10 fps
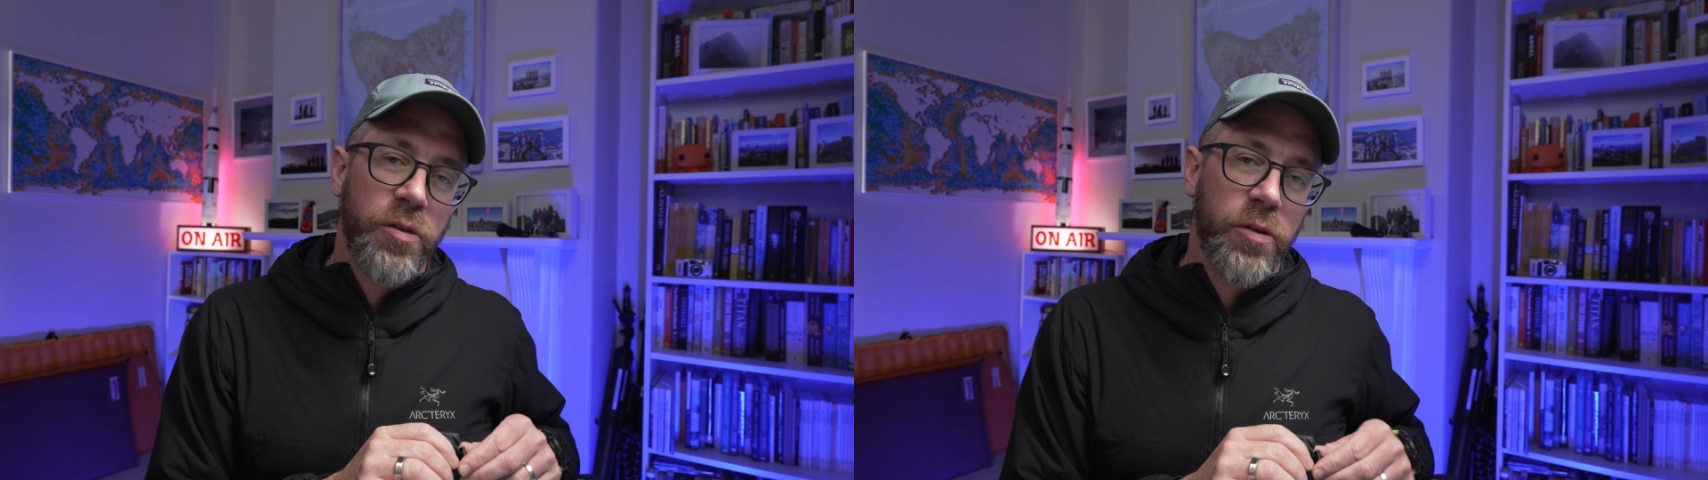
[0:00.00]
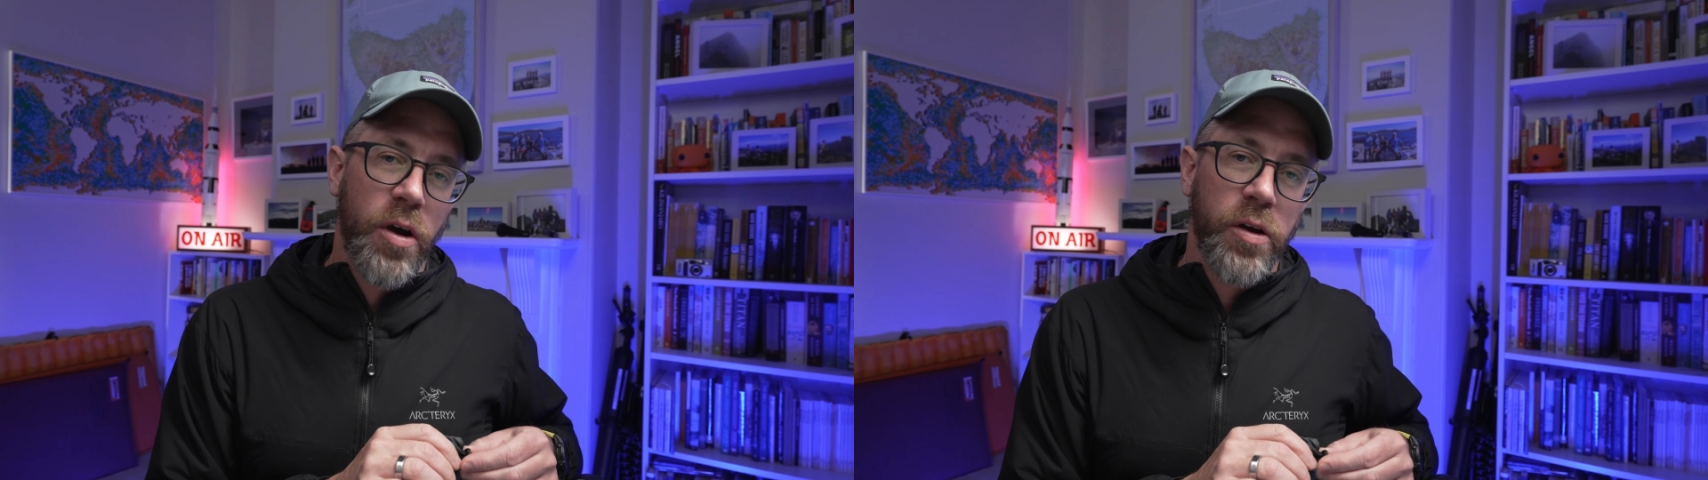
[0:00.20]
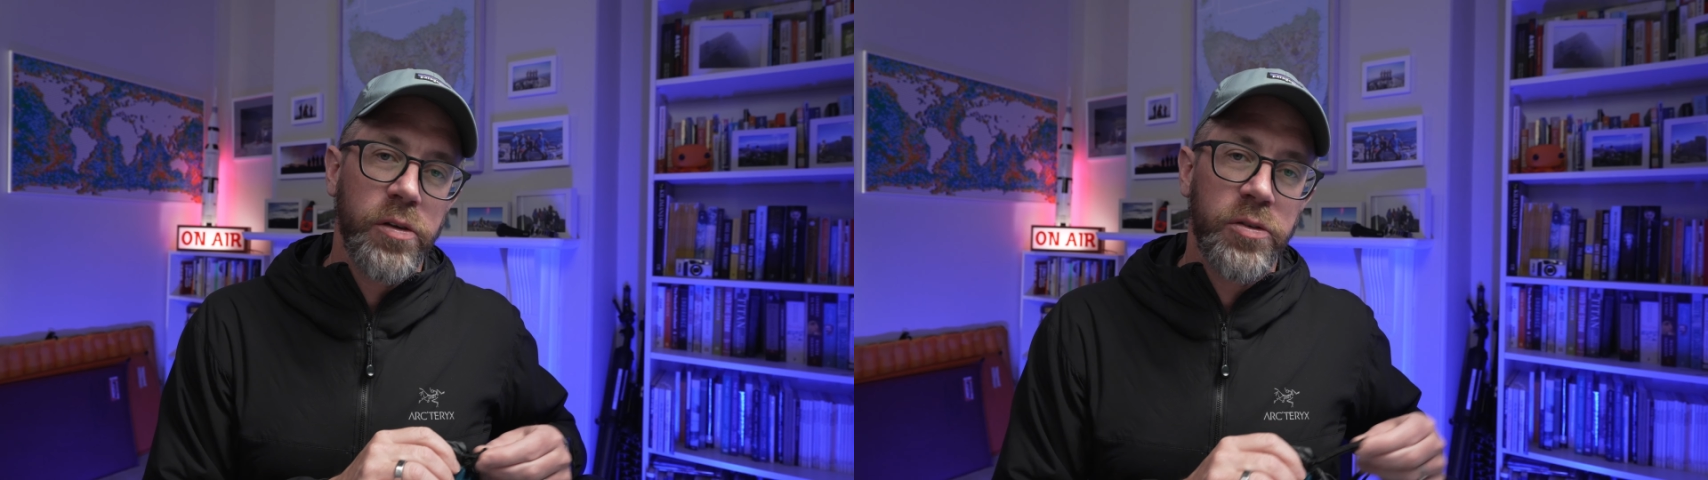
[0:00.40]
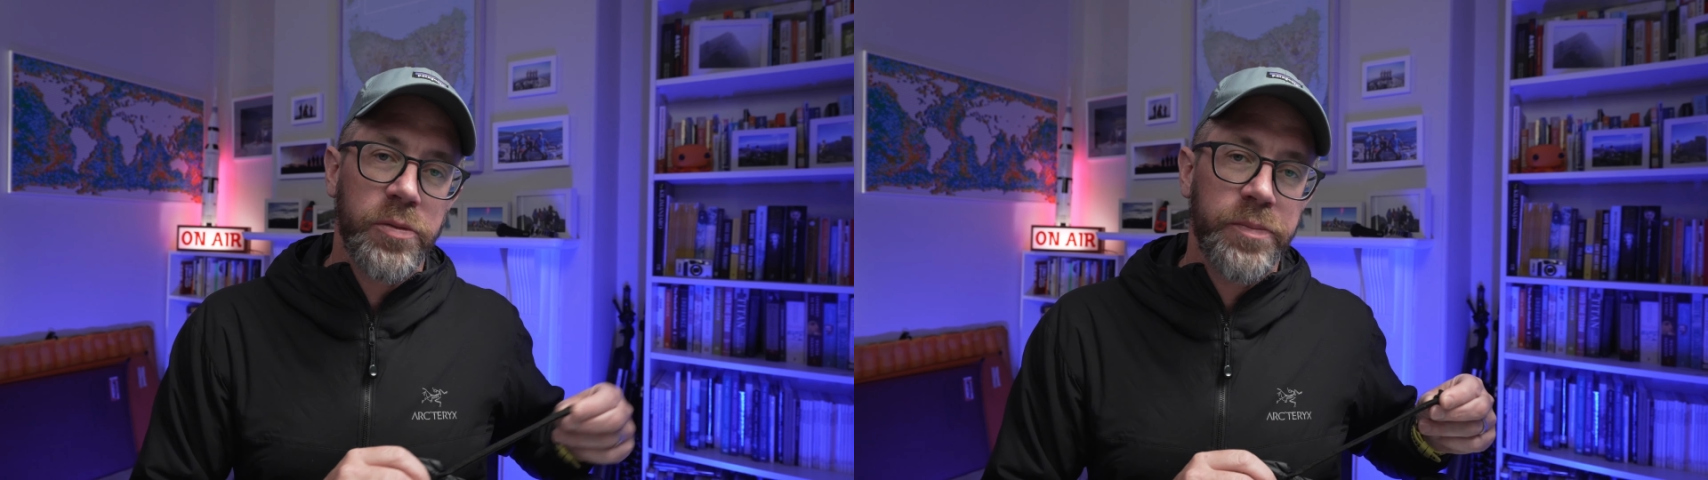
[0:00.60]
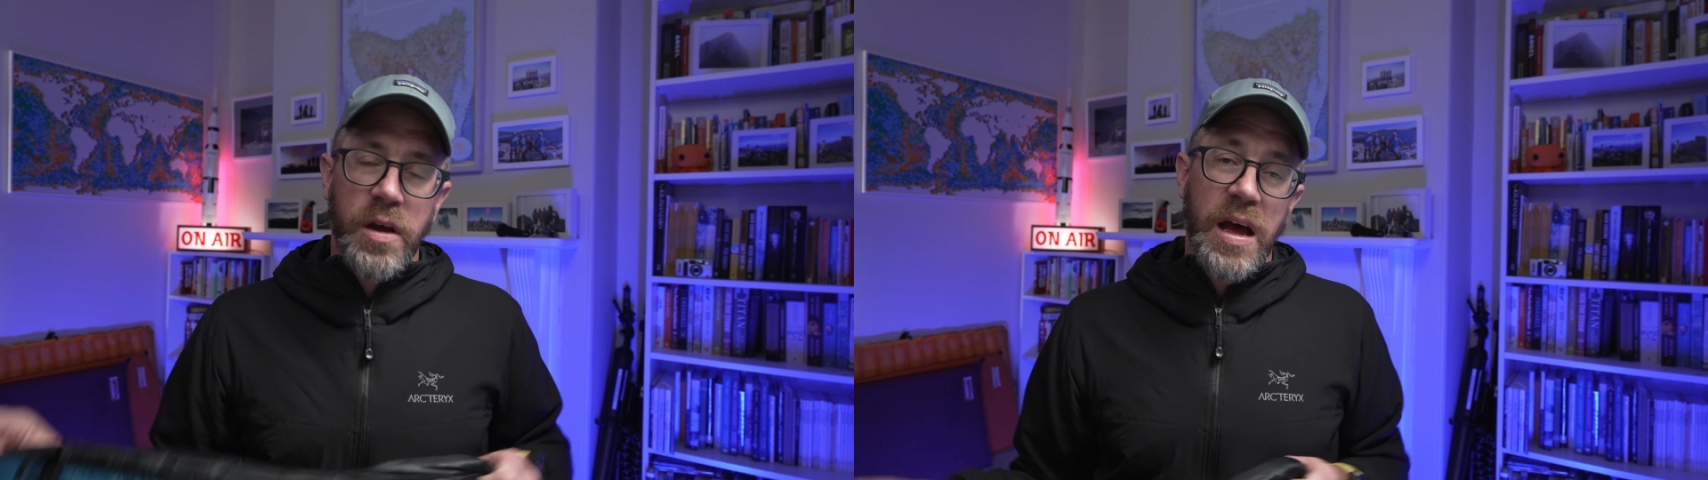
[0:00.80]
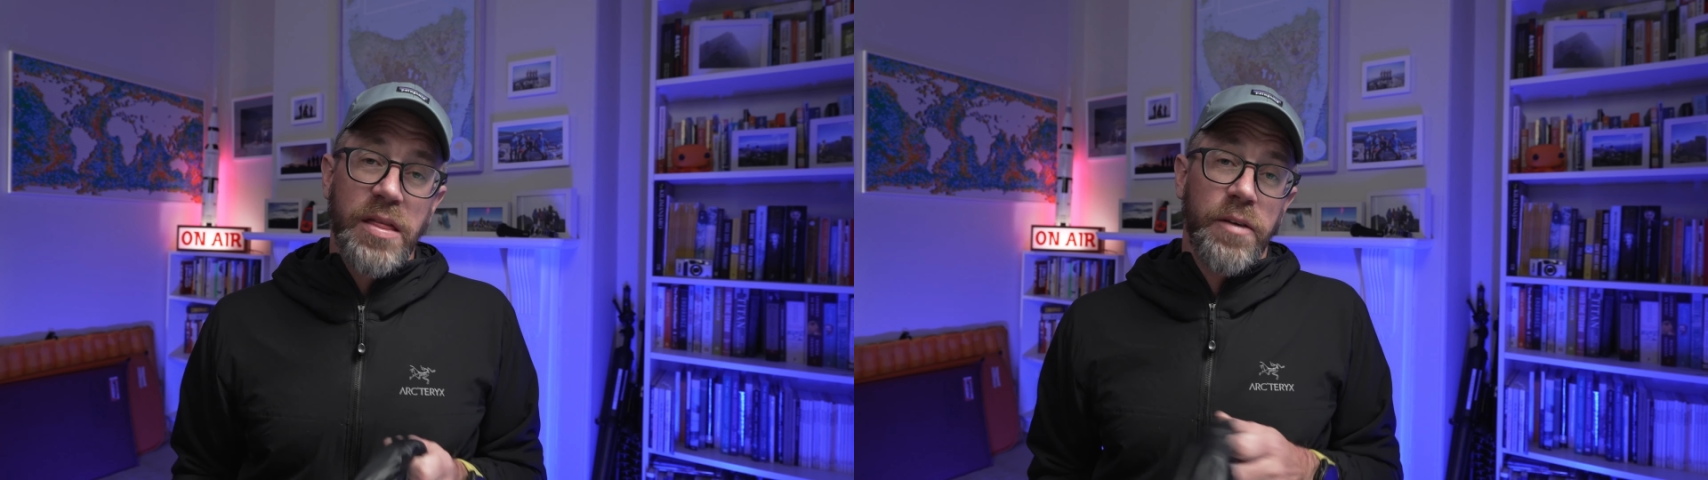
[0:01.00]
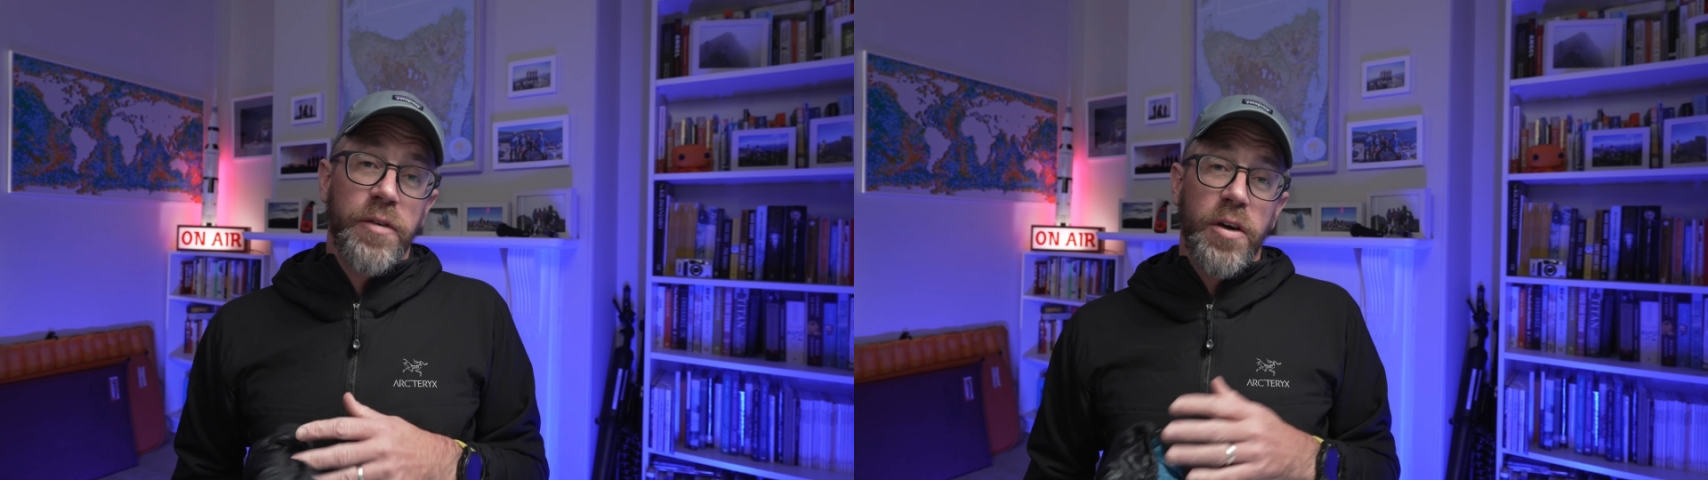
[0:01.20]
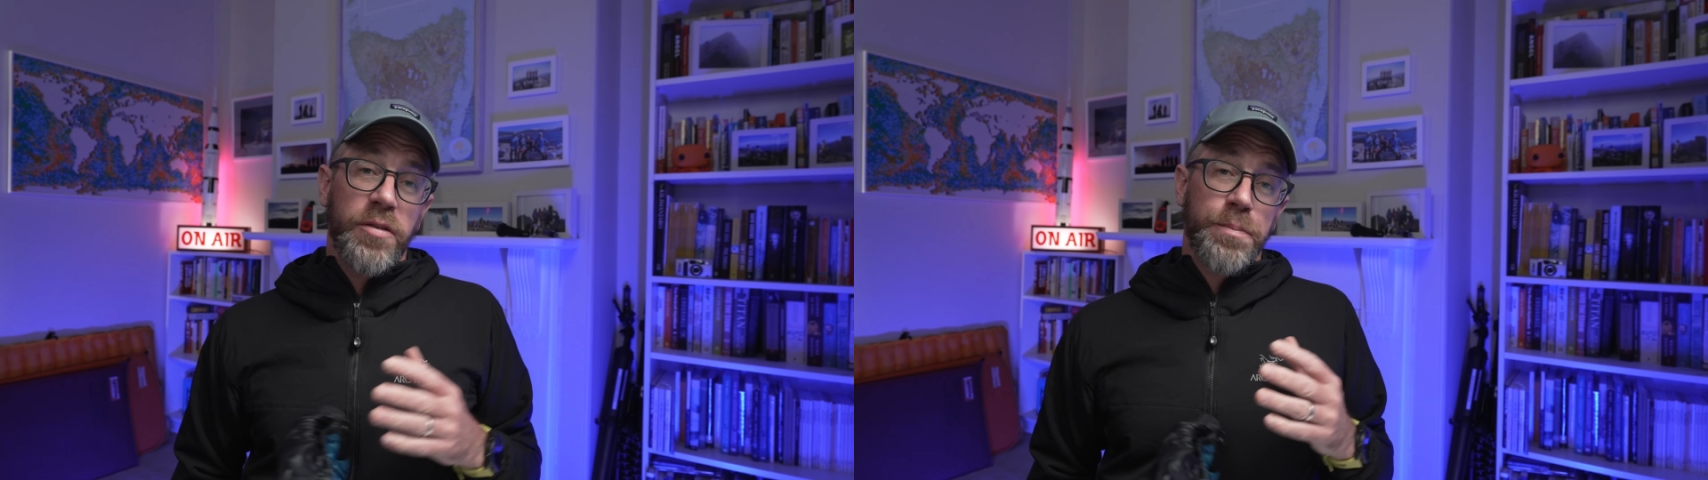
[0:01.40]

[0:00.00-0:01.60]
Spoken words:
do notice. The first